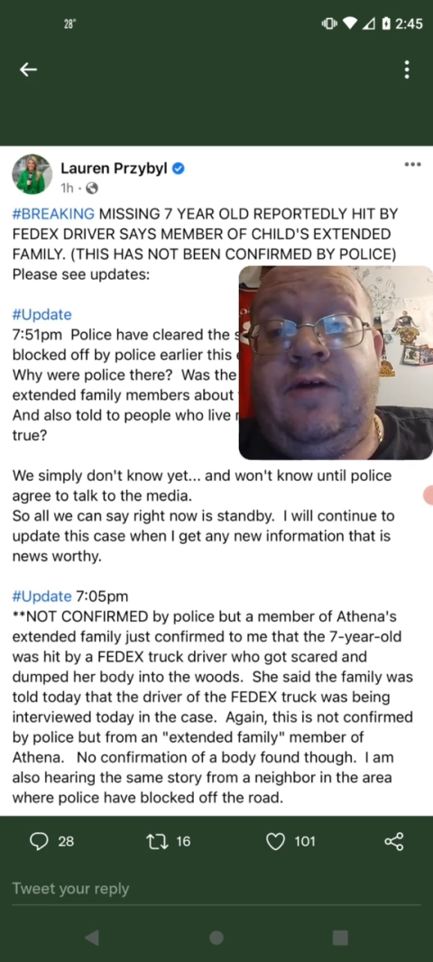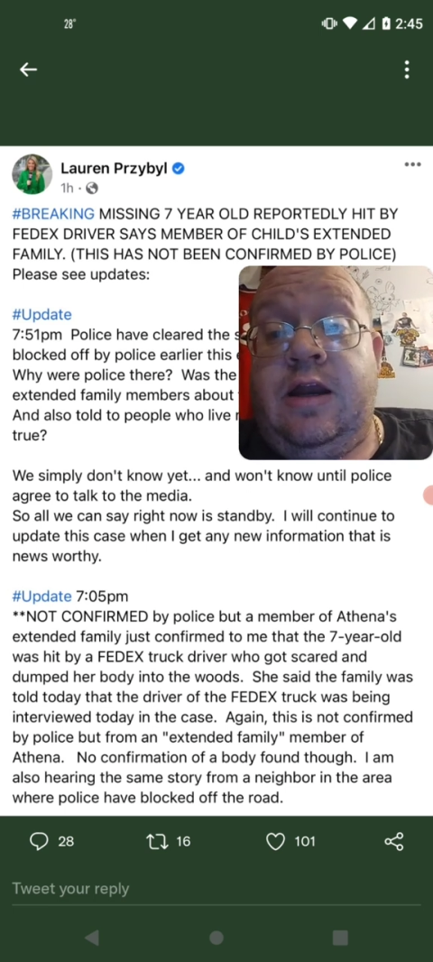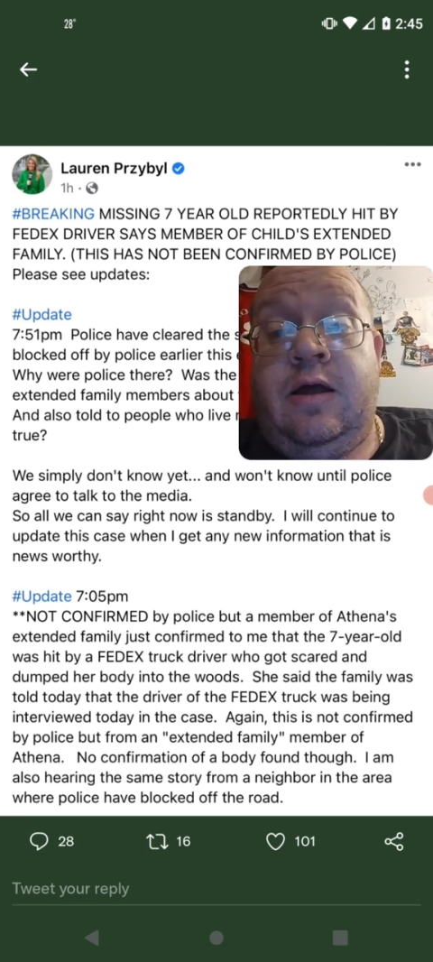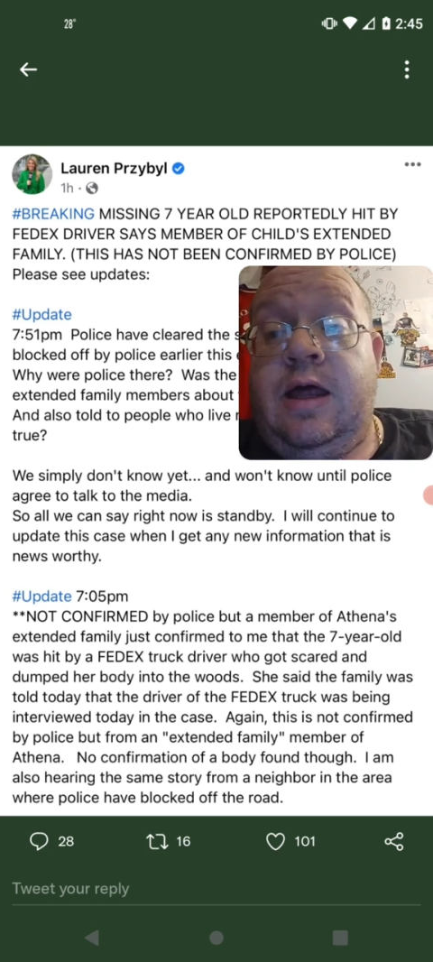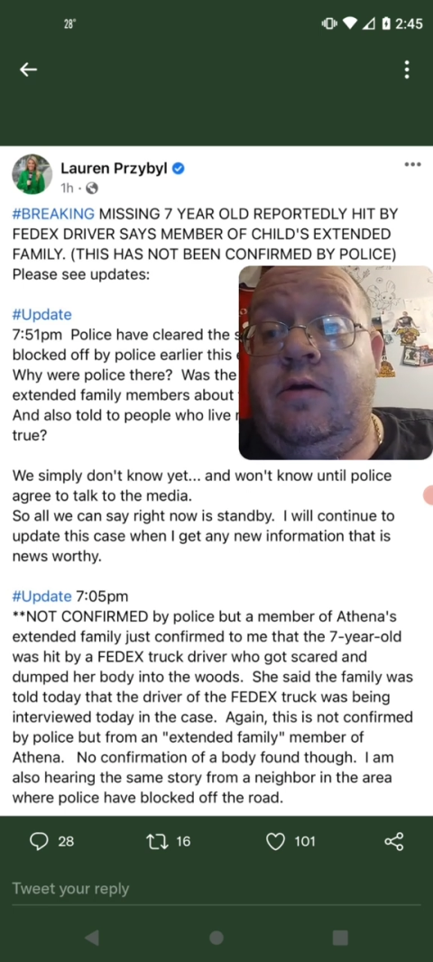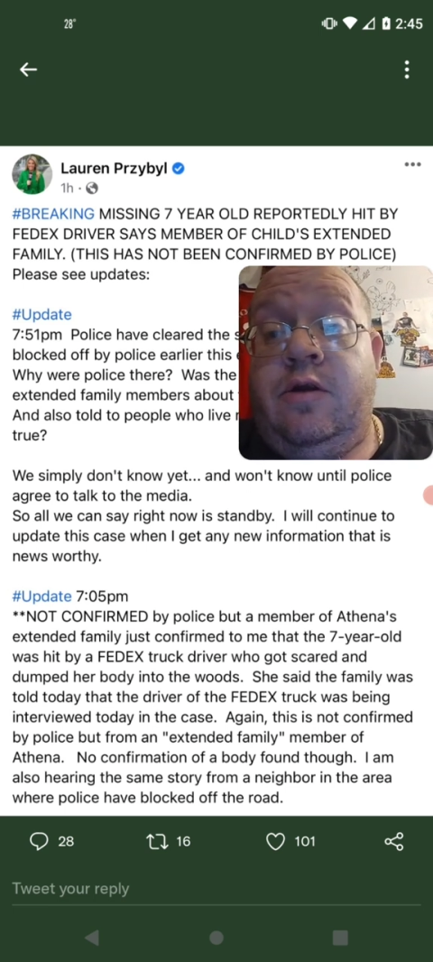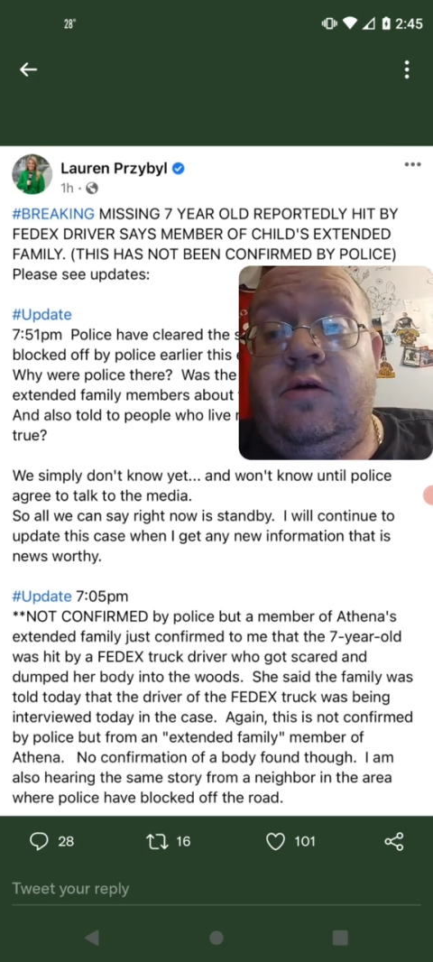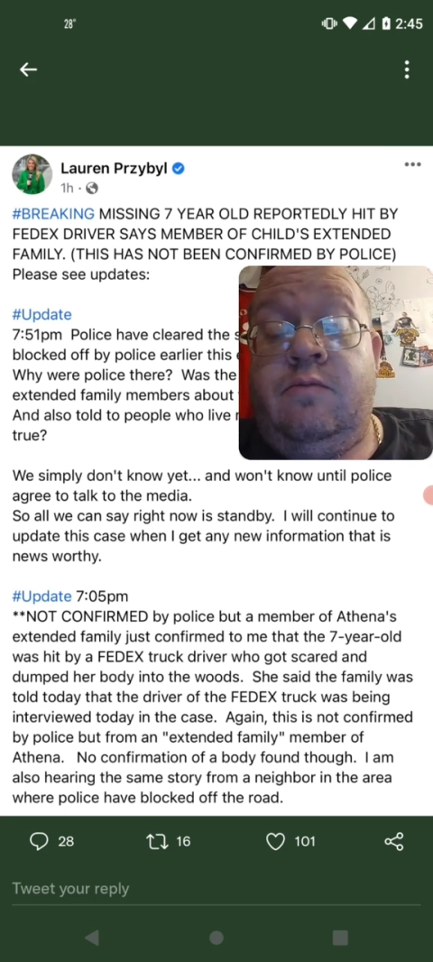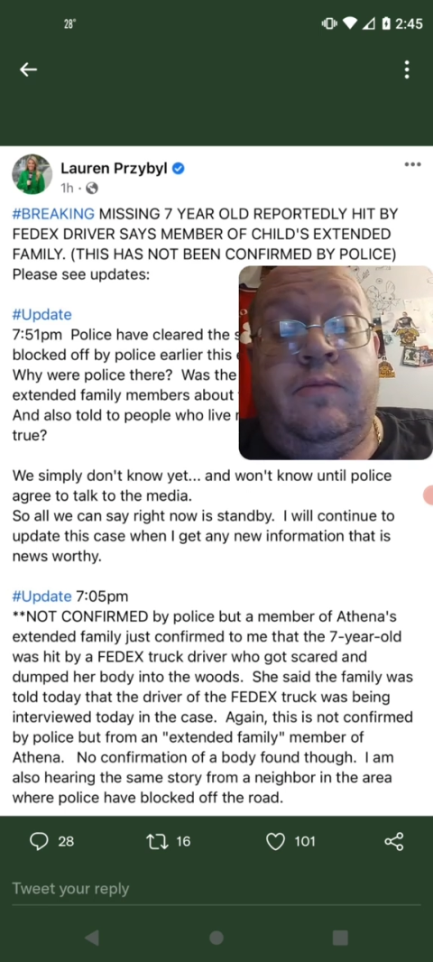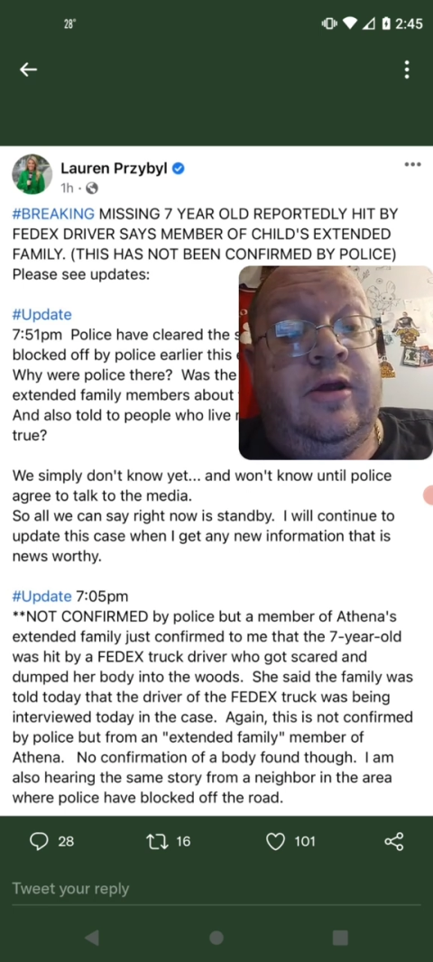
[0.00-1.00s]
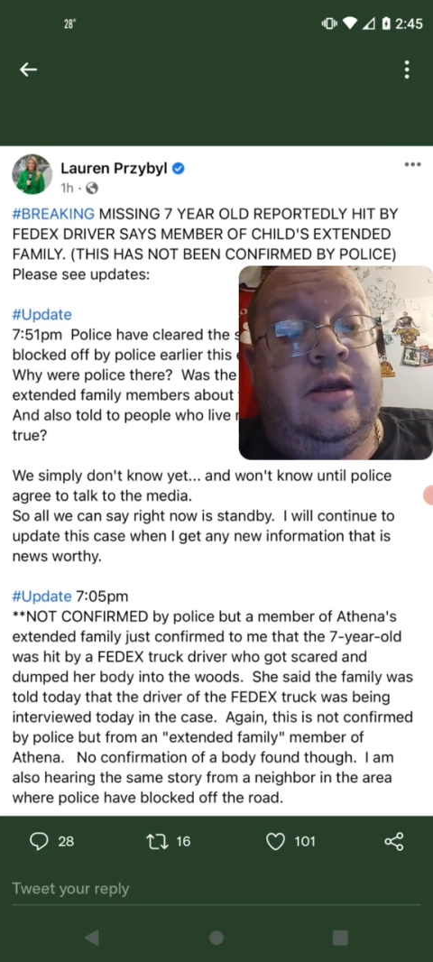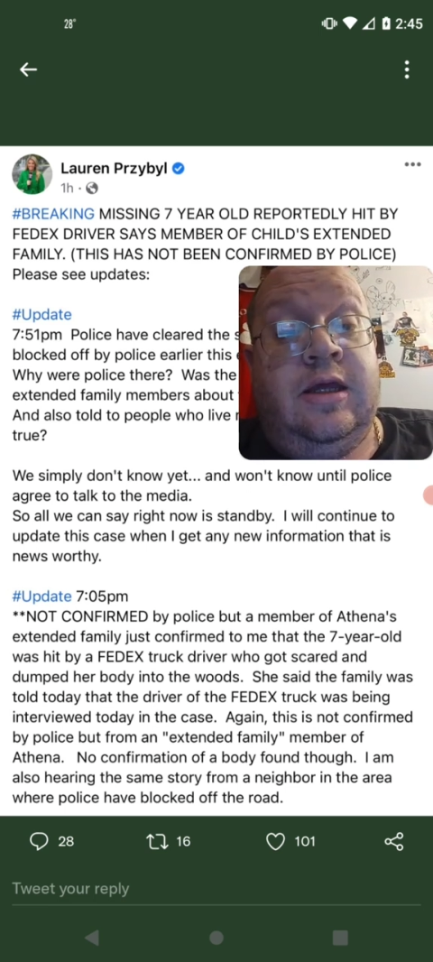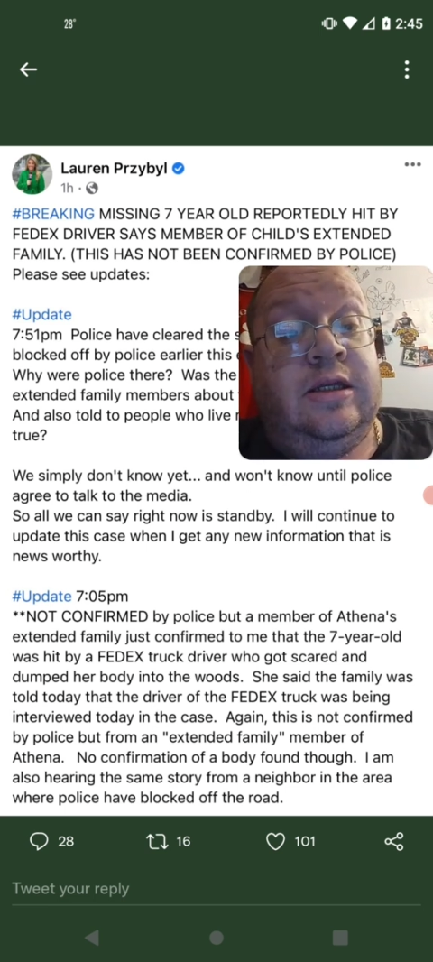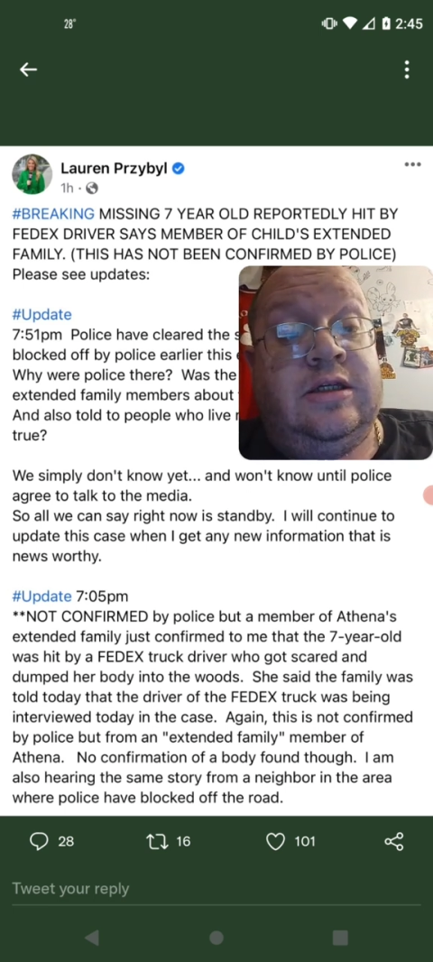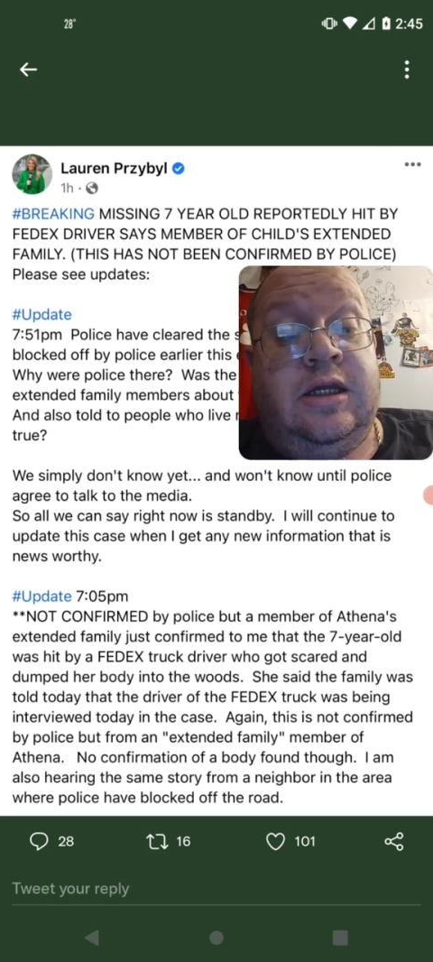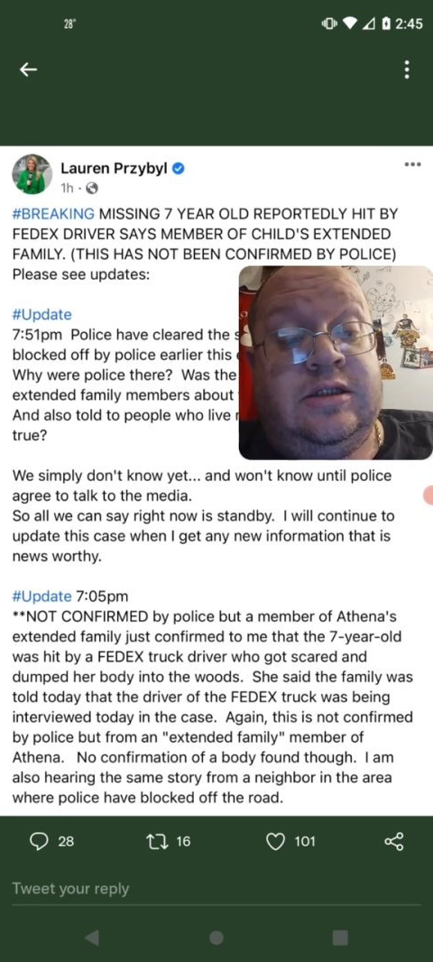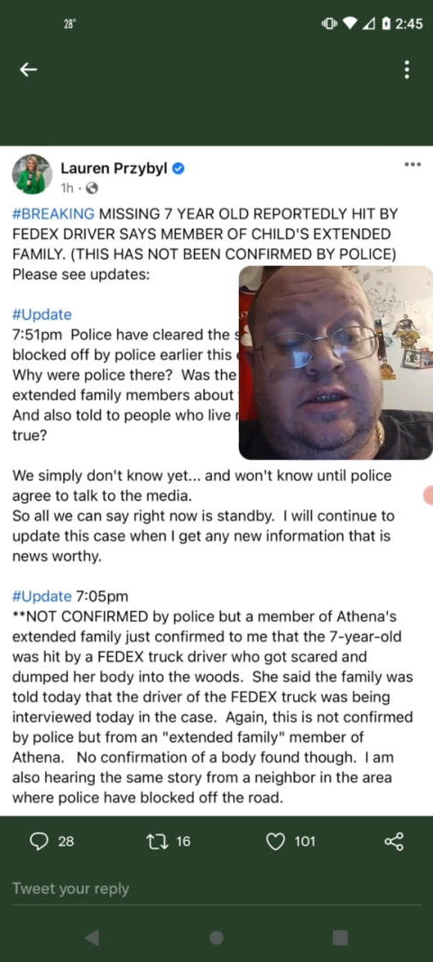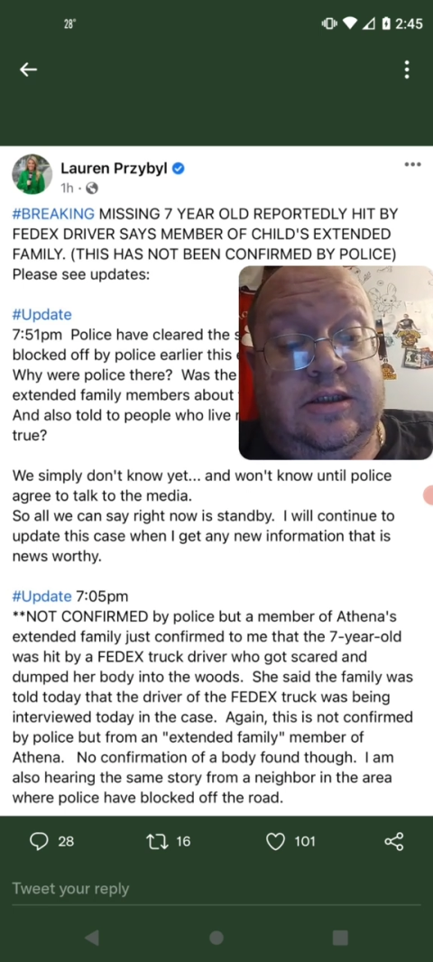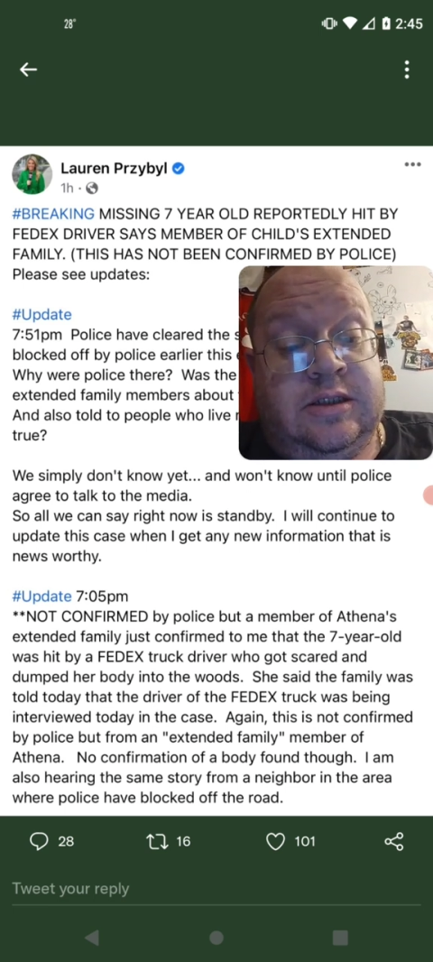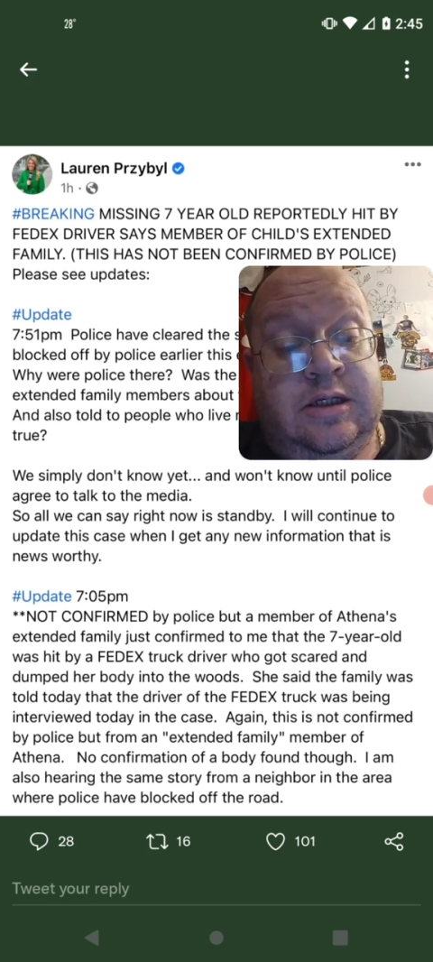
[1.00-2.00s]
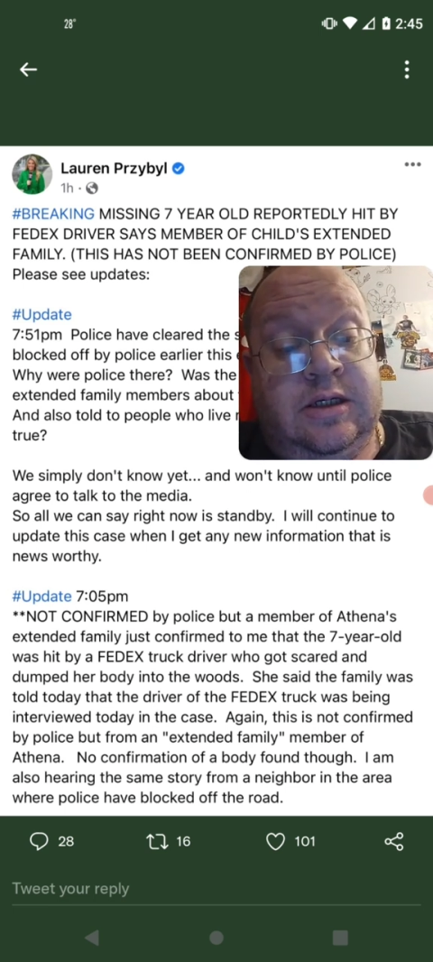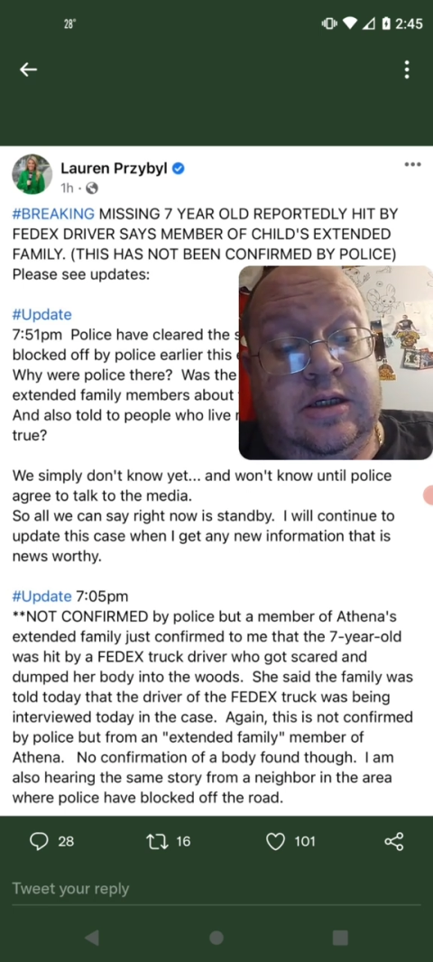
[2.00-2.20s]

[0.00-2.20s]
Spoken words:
I don't know, but it's just,